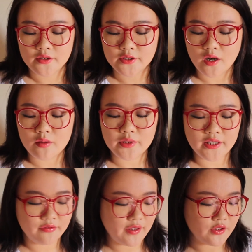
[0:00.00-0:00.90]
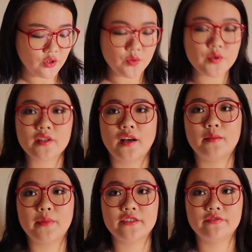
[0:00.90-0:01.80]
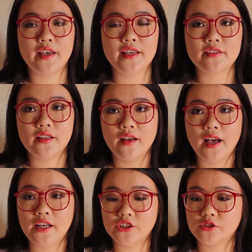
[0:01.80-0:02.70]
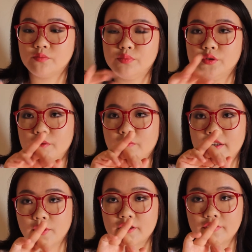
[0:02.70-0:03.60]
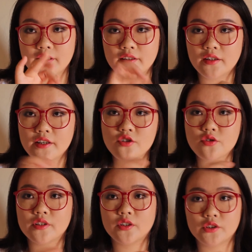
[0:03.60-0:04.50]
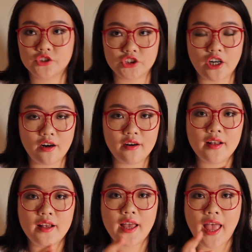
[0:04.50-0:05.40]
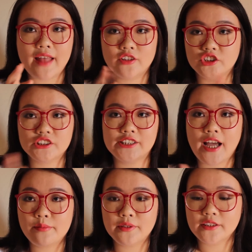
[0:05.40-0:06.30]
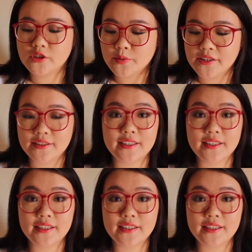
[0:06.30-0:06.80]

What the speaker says: Normally if I use on my face, I just put my ring finger into the jar and I just dab a little bit.